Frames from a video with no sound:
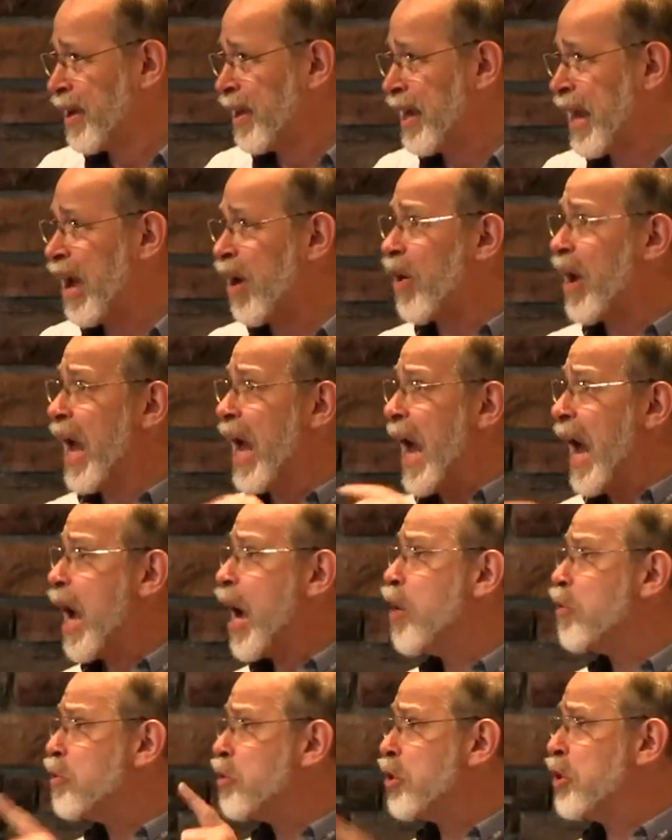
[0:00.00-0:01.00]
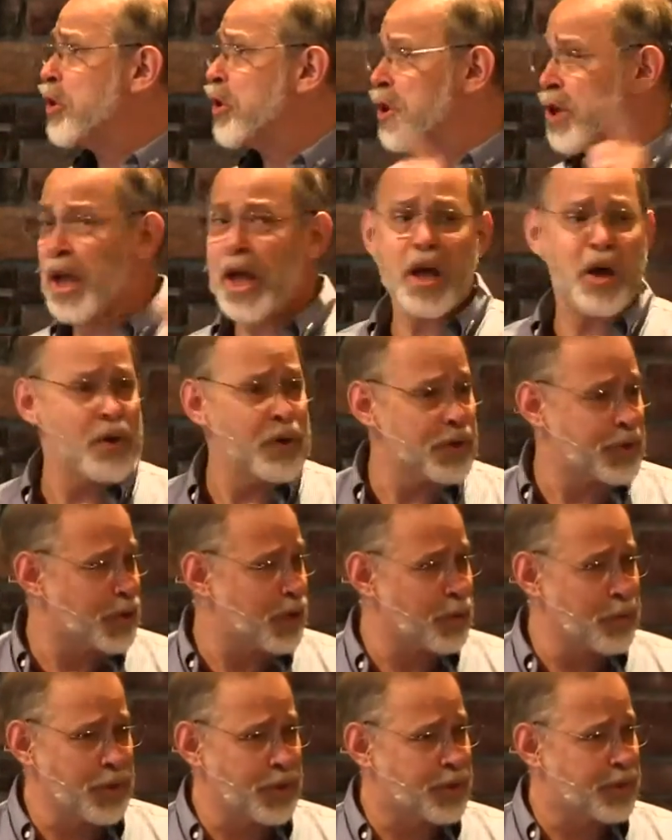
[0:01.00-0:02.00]
Now, how do you know is
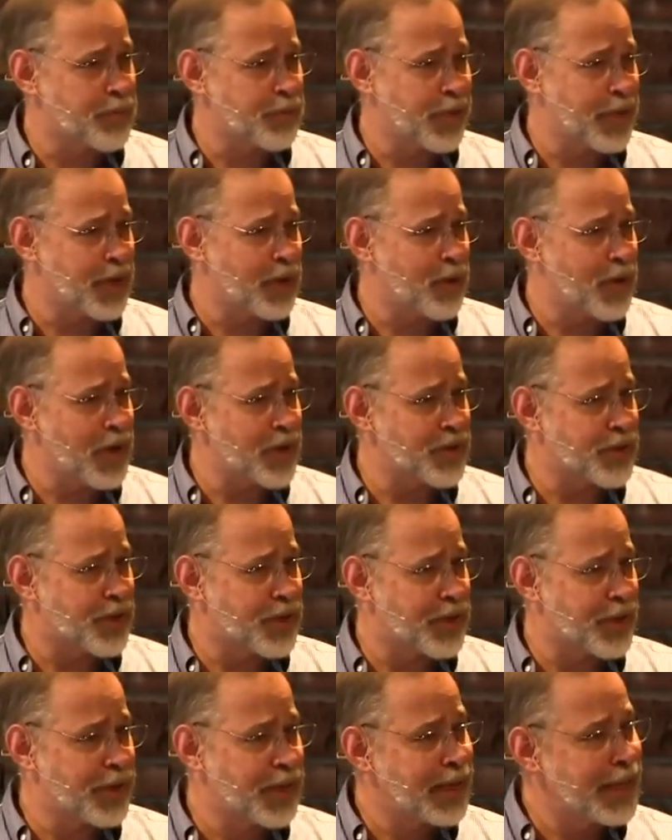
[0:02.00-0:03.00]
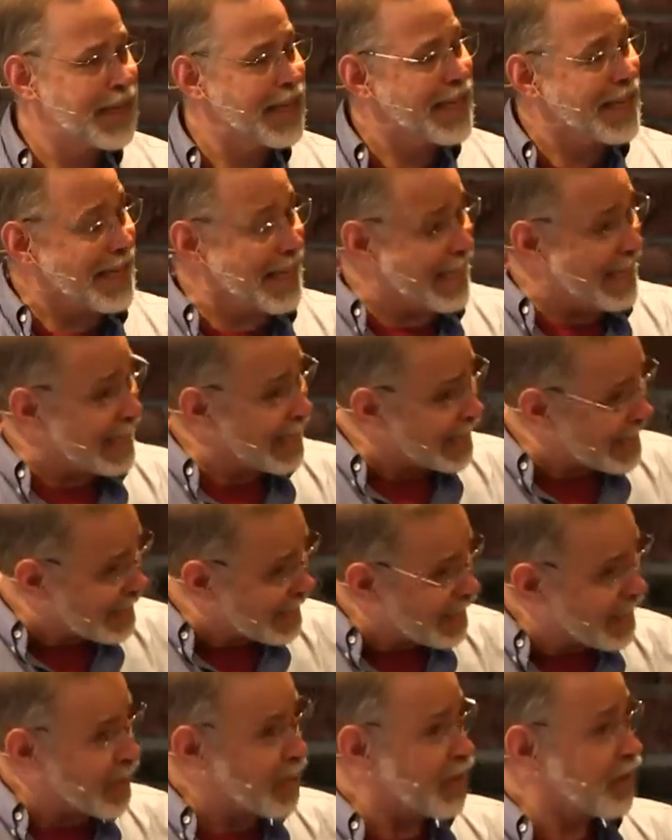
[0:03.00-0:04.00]
always the big question. Is
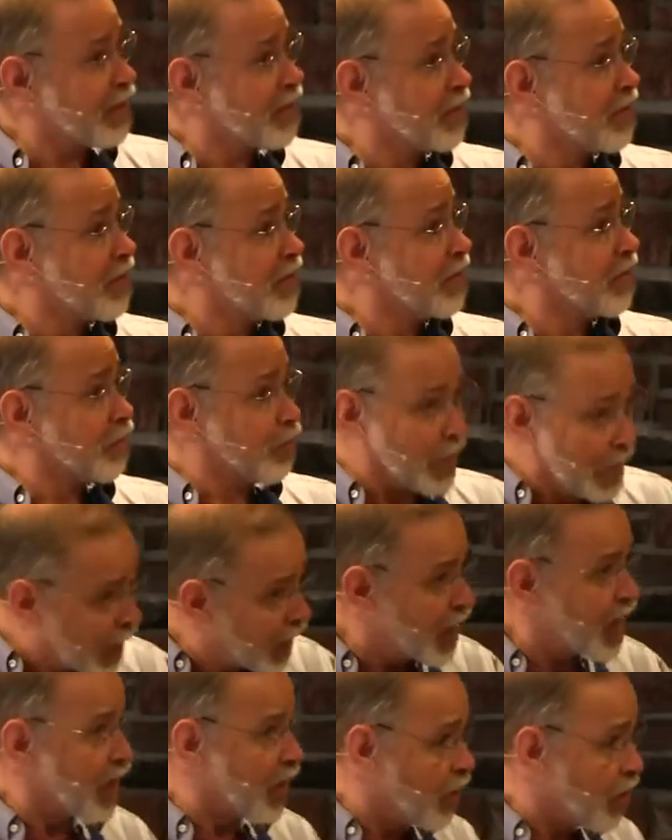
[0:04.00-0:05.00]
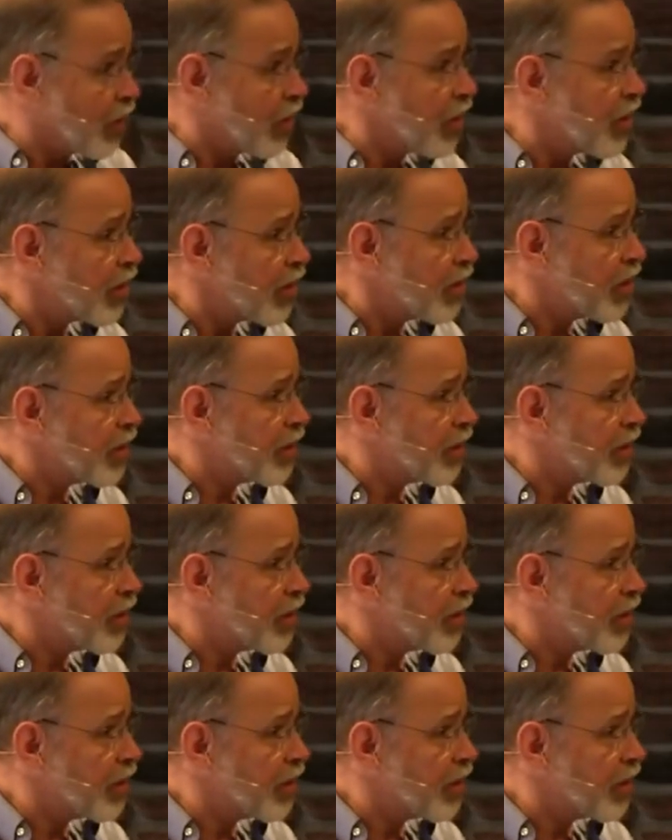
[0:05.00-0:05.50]
it really the Lord?